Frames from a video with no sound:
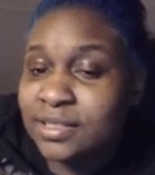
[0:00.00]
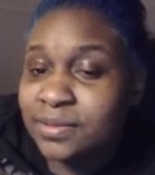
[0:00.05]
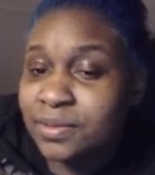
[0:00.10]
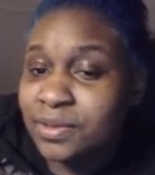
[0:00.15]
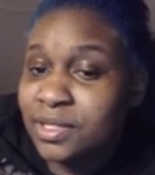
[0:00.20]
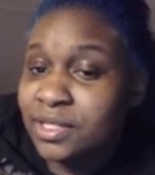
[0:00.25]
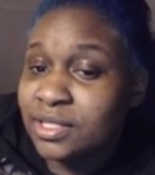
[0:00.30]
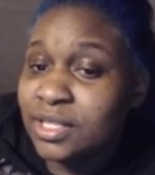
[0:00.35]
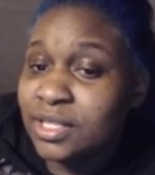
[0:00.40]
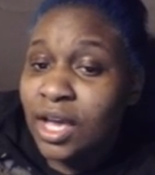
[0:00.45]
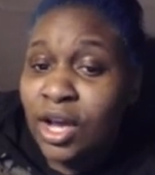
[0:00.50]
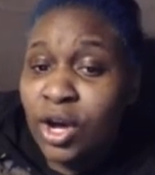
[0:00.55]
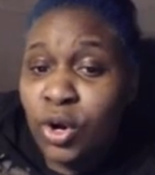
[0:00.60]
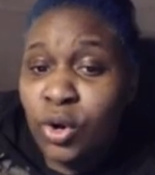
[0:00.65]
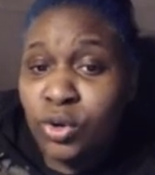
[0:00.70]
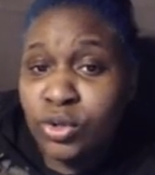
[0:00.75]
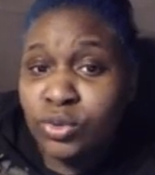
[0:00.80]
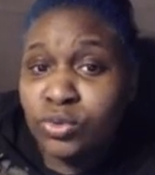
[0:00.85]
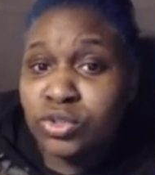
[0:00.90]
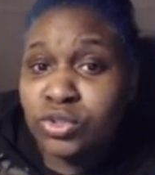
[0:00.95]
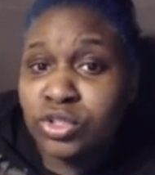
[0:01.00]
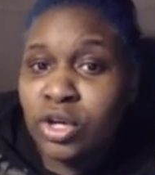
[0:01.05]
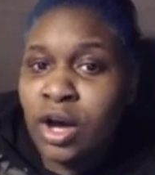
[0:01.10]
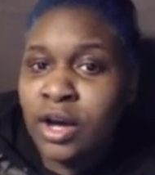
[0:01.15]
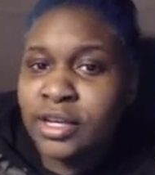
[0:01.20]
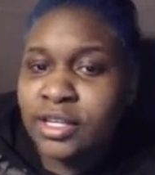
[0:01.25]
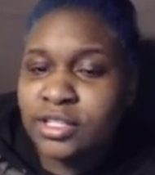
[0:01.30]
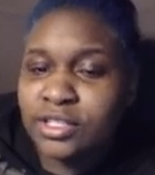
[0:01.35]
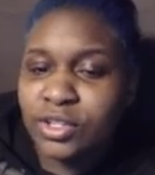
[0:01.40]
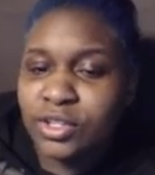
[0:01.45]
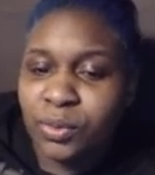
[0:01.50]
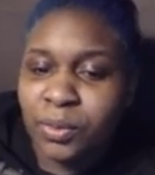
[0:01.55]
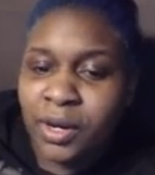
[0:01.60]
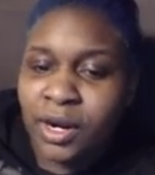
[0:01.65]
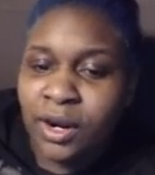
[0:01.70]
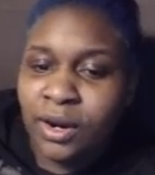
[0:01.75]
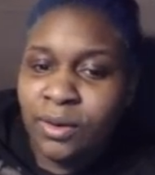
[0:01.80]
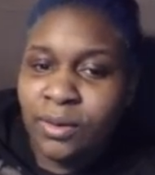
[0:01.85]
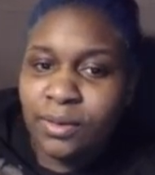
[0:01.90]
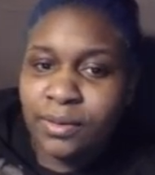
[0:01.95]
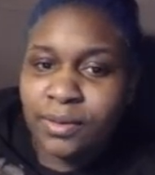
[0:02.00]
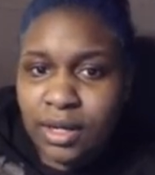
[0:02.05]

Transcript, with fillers: please. Who you talking to, bro?